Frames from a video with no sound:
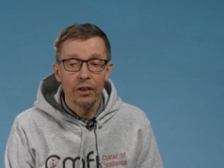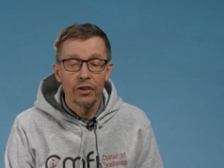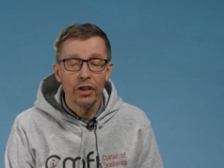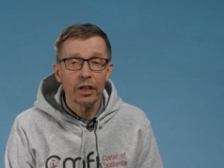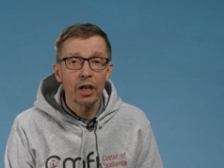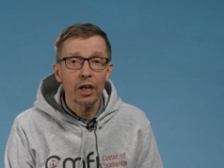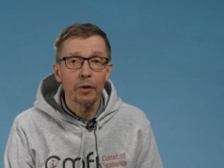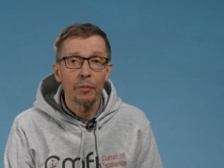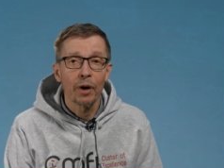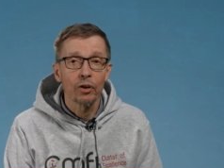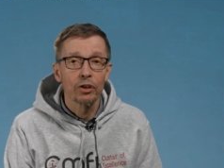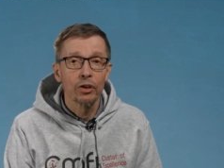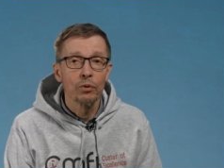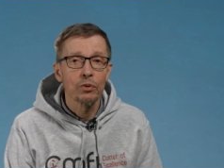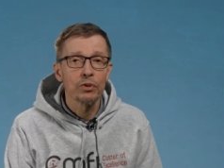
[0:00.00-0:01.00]
thinking
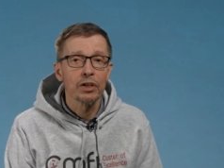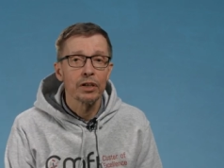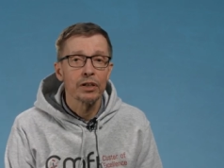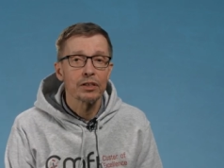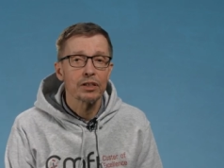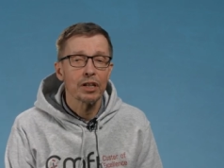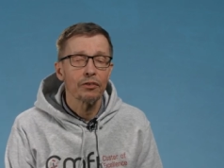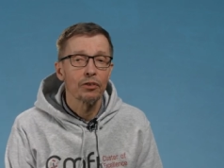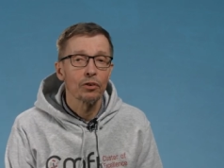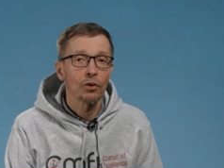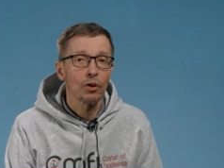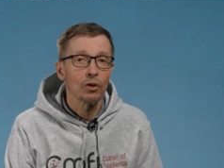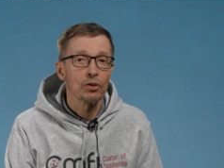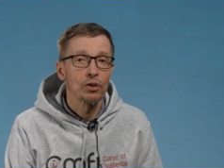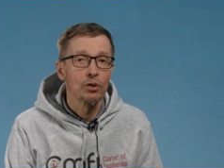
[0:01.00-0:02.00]
about using
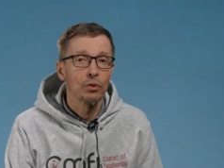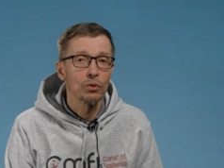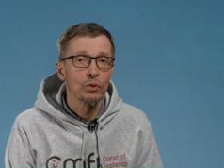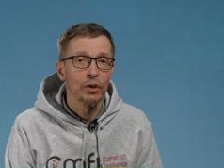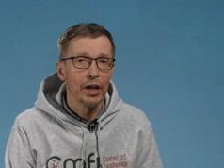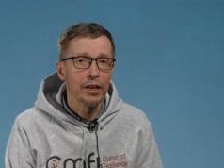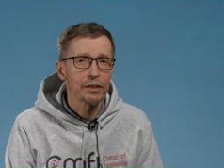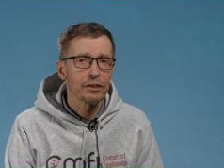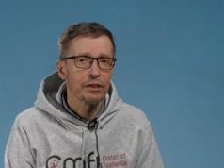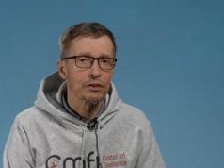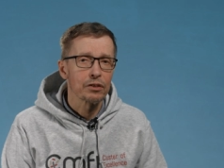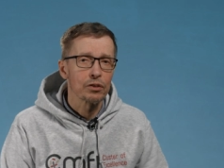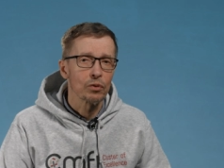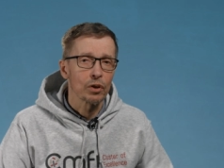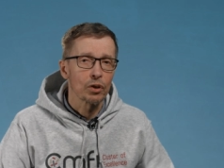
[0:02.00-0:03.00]
Staphylococcus lugdunensis,
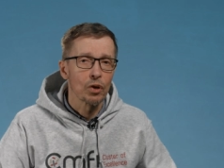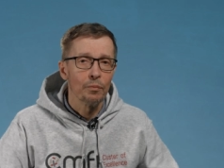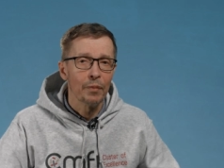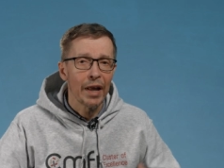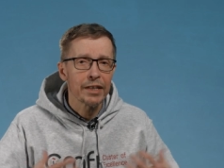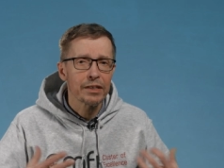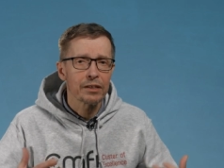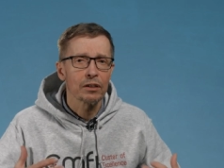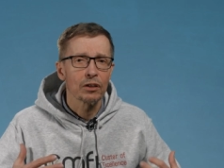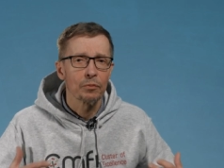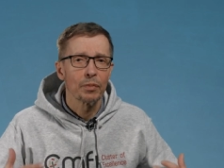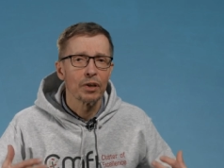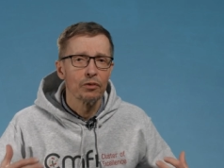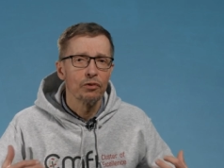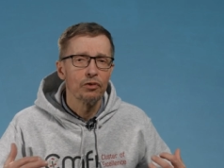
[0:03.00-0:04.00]
so a commensal, a
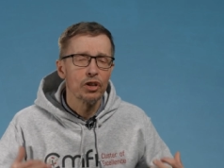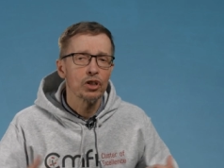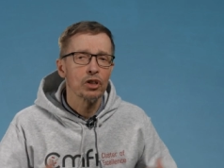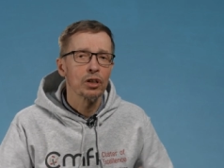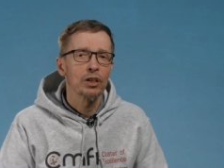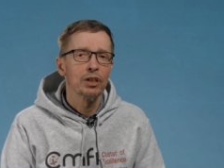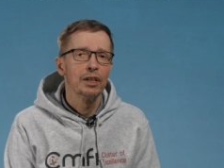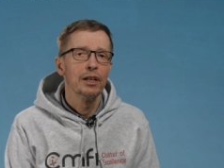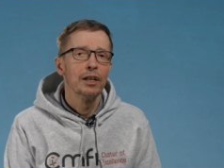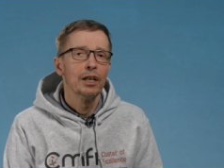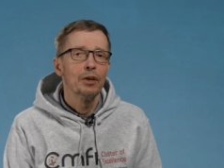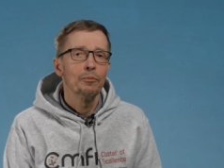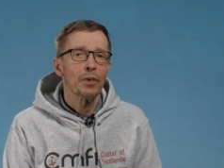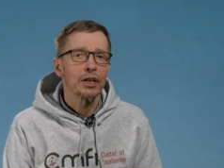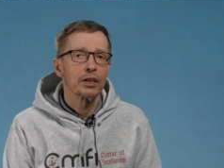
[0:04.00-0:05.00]
beneficial
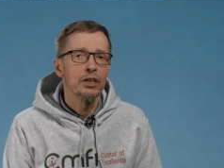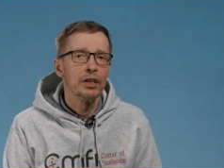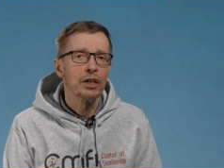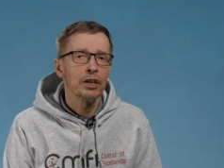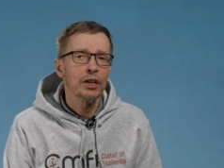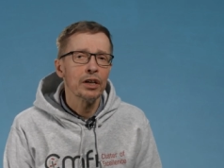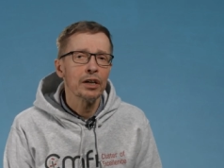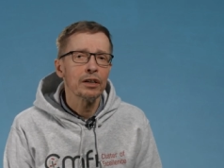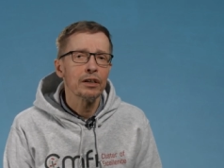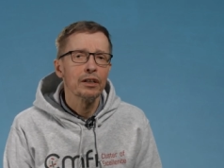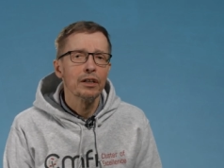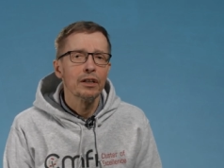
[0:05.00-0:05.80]
bacteria,